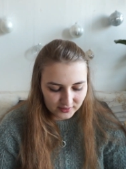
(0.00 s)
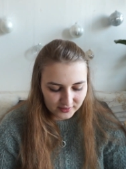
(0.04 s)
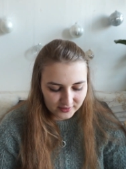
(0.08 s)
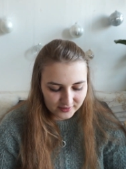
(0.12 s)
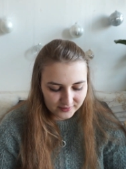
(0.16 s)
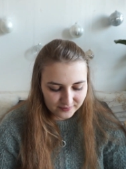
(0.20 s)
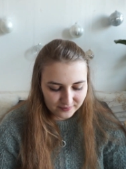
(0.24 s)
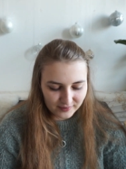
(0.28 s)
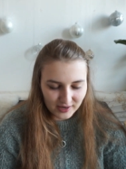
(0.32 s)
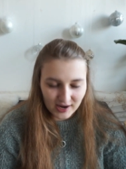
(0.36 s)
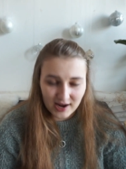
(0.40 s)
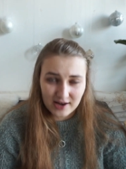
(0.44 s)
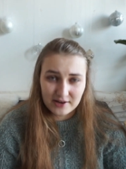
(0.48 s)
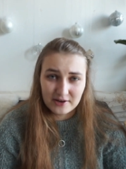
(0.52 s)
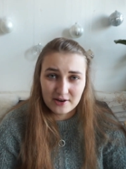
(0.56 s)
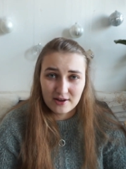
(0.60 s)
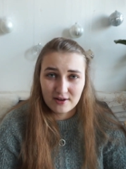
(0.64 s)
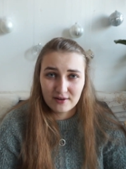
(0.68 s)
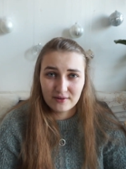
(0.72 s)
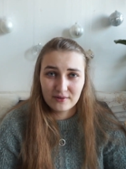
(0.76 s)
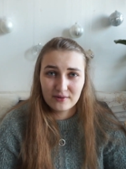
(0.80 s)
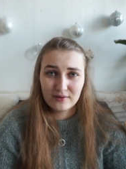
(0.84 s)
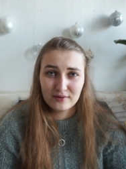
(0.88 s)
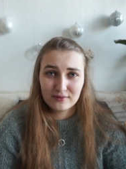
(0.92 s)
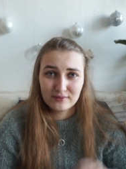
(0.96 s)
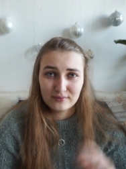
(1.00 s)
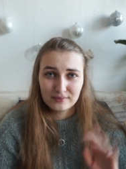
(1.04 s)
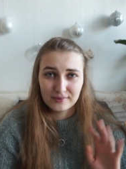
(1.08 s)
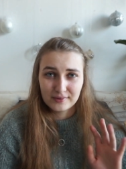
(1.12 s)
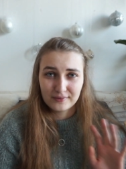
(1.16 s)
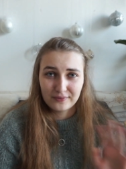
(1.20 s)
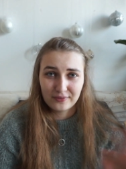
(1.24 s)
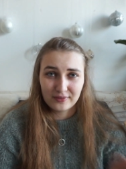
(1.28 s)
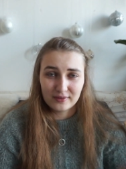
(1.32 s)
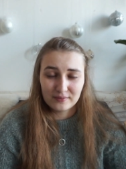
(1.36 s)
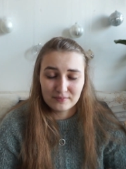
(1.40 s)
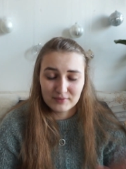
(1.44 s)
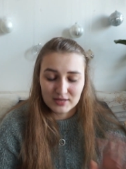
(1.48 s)
I know
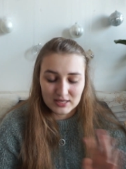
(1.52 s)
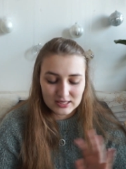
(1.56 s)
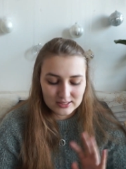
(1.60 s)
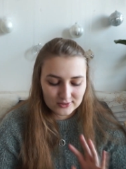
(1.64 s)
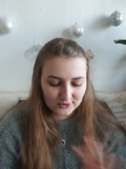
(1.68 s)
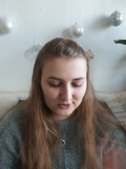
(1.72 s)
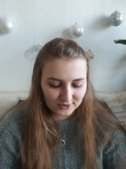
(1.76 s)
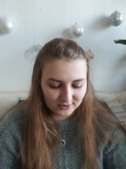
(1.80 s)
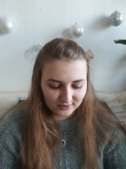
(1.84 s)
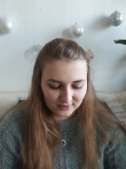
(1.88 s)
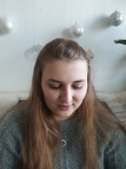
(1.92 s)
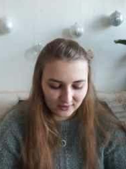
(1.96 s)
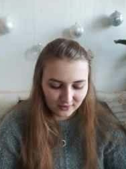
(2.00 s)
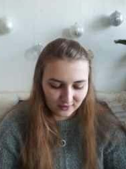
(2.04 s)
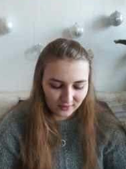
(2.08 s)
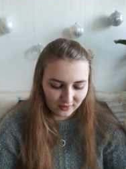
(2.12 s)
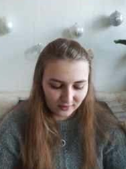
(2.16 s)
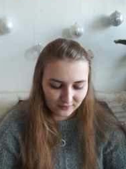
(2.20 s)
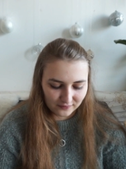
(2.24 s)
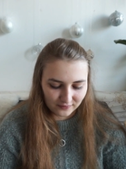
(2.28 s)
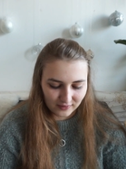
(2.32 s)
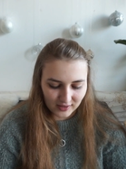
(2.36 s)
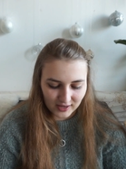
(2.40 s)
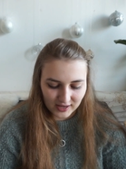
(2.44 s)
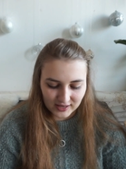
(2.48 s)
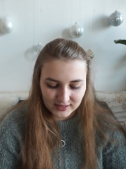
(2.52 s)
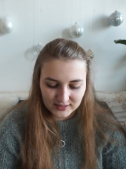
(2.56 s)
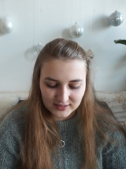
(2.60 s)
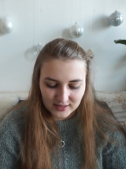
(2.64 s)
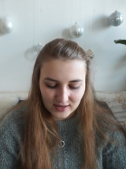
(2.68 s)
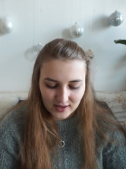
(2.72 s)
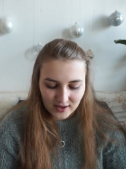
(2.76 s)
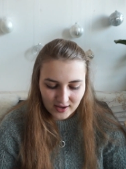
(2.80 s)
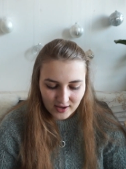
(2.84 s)
with the meters and all of that,